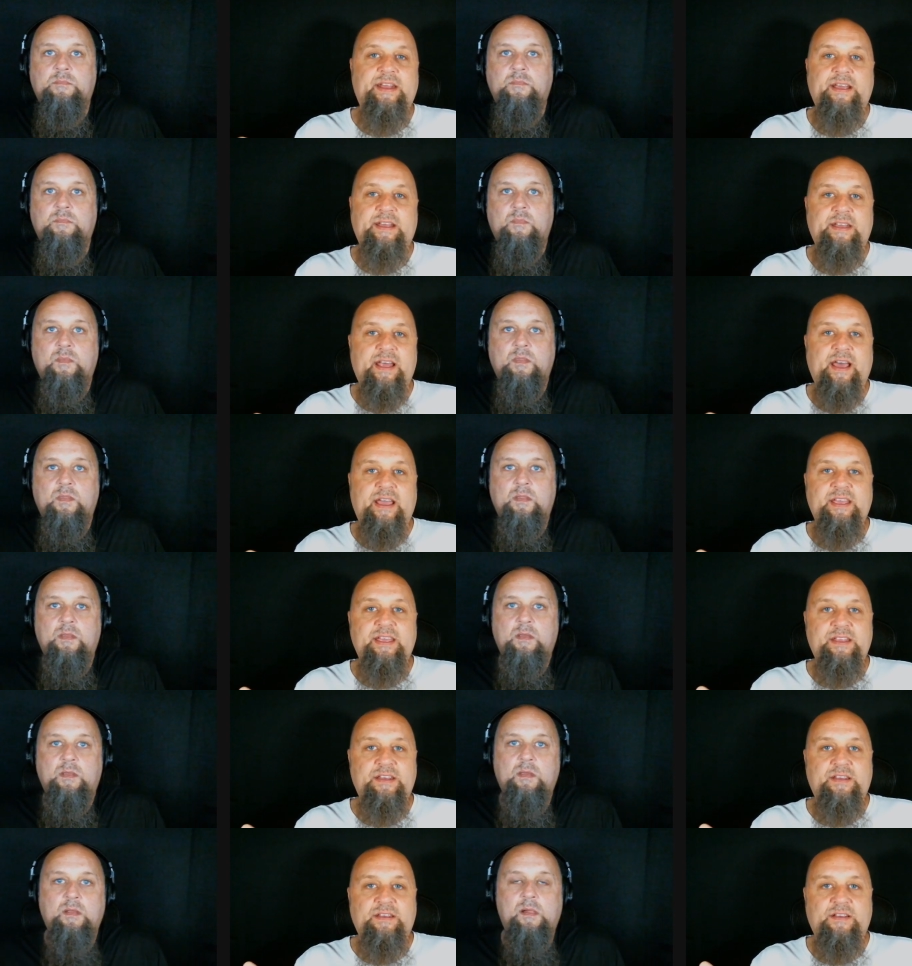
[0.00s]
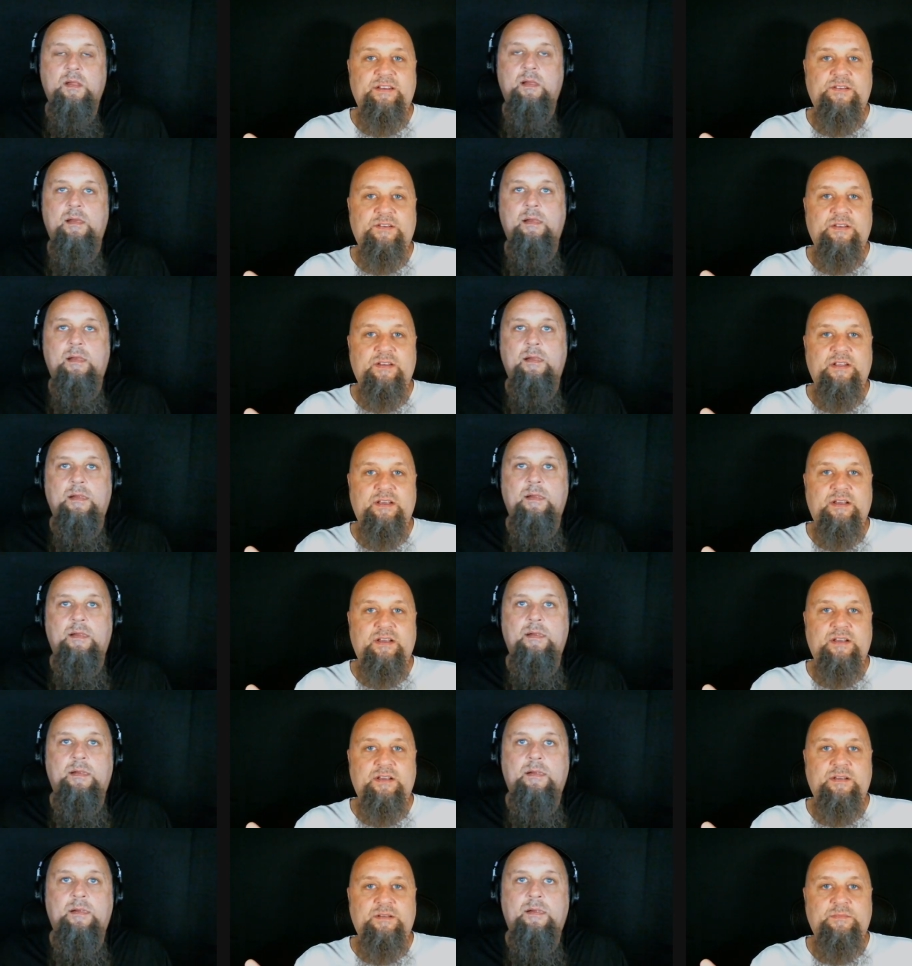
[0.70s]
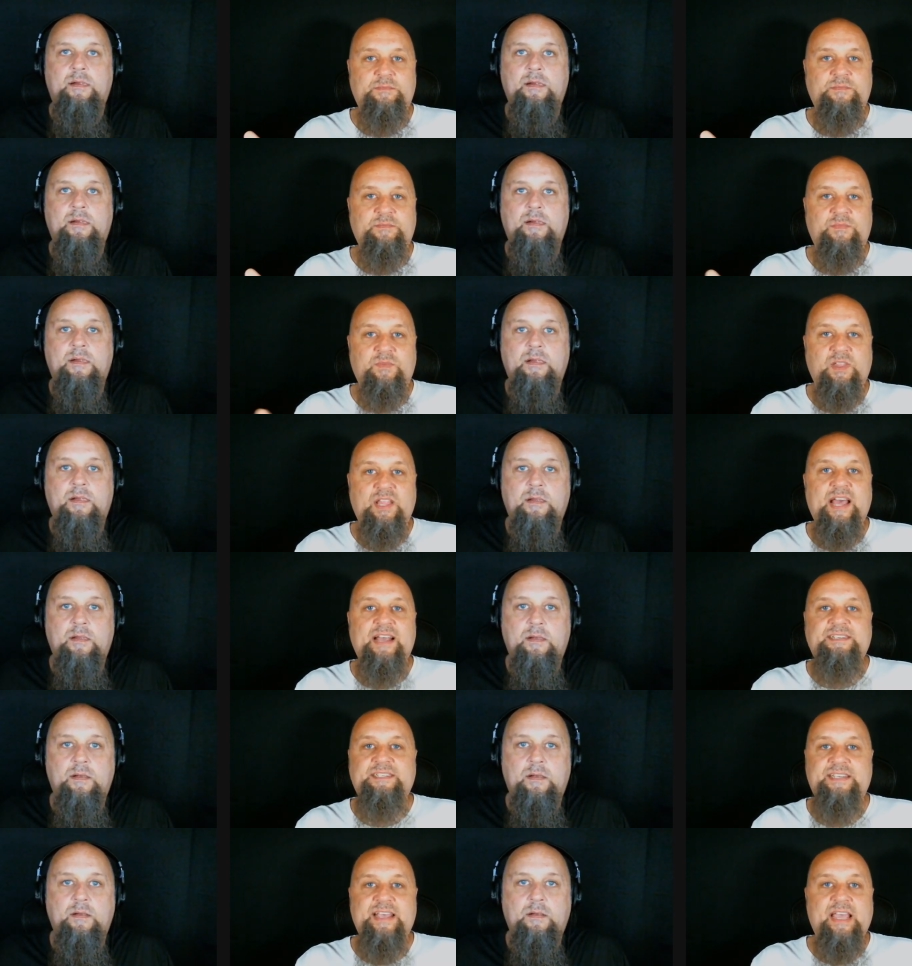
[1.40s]
Speaker 1: at night. Um,
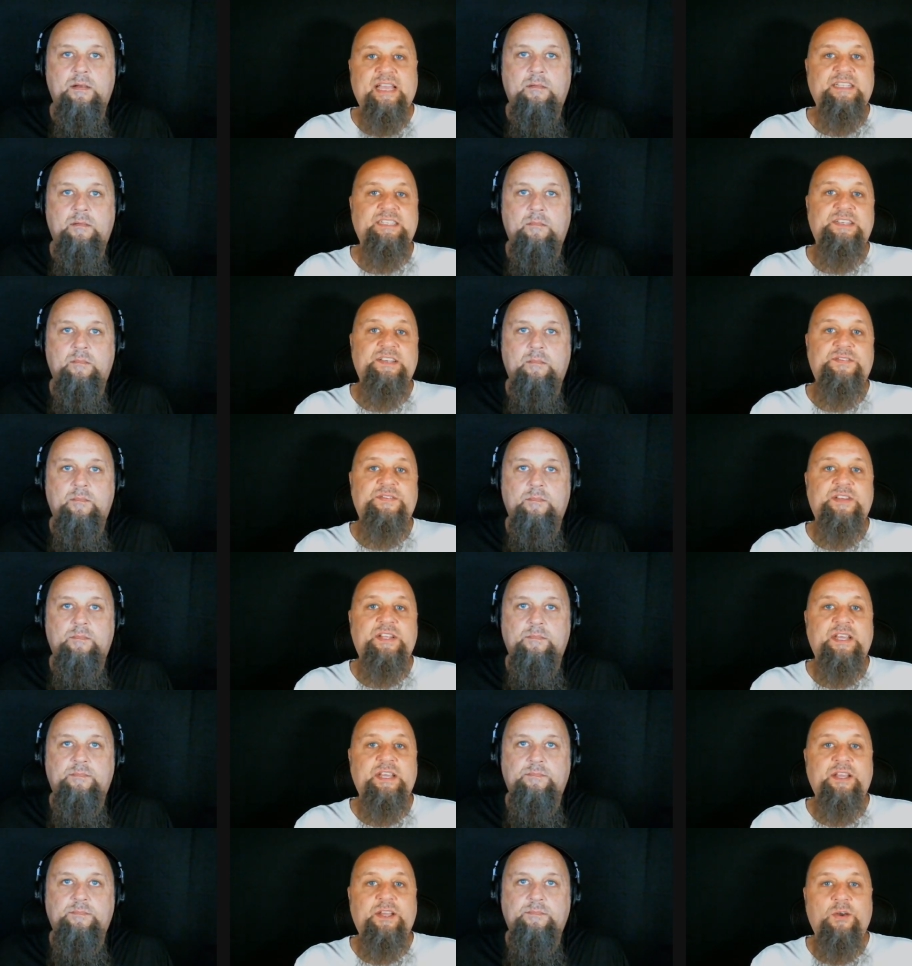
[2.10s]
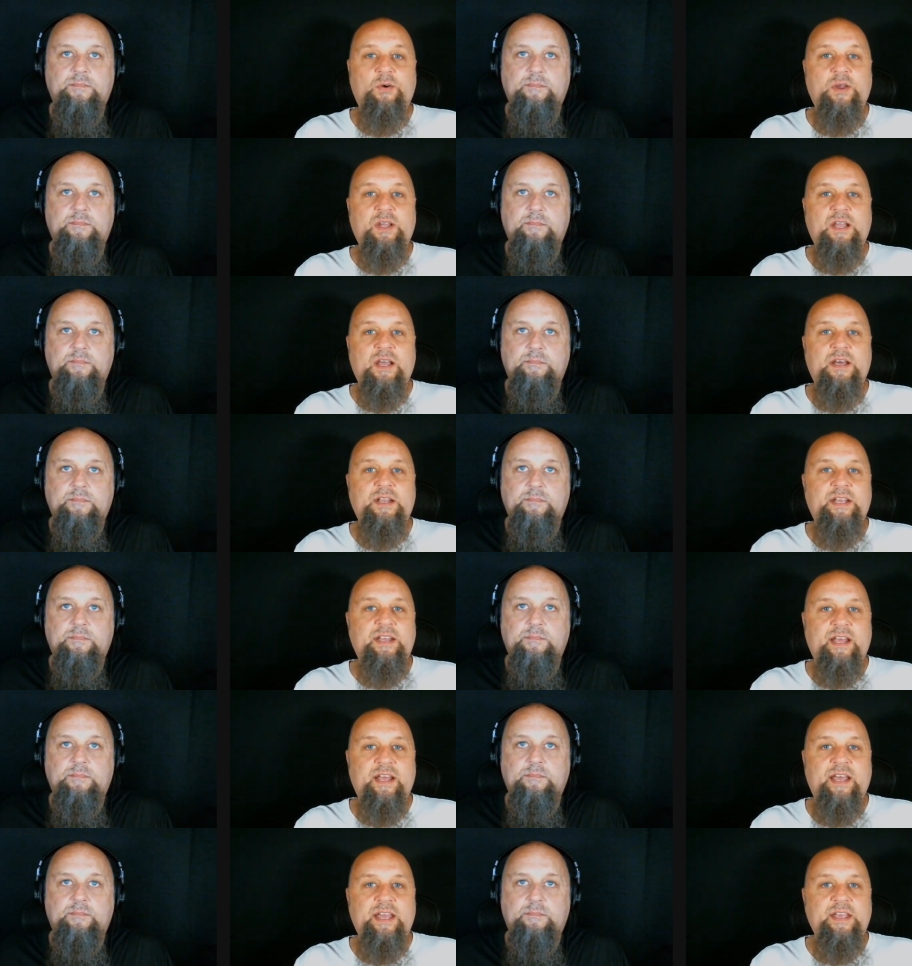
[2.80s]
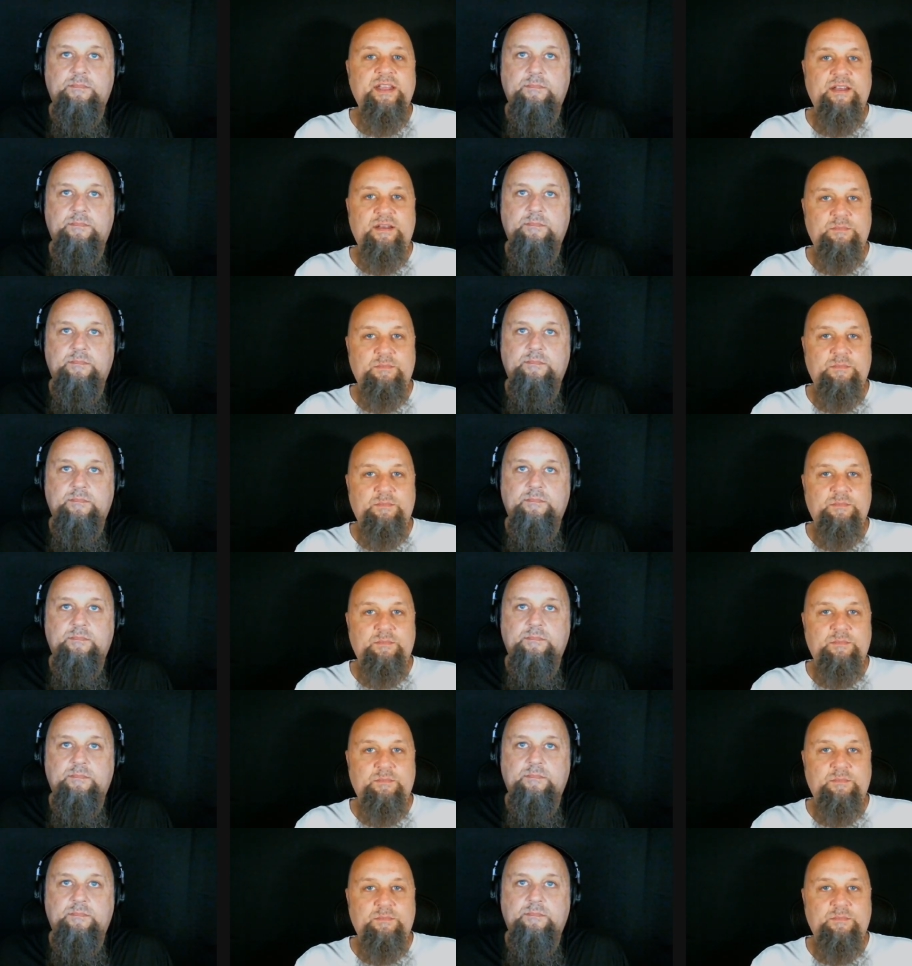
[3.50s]
less activity going on at night,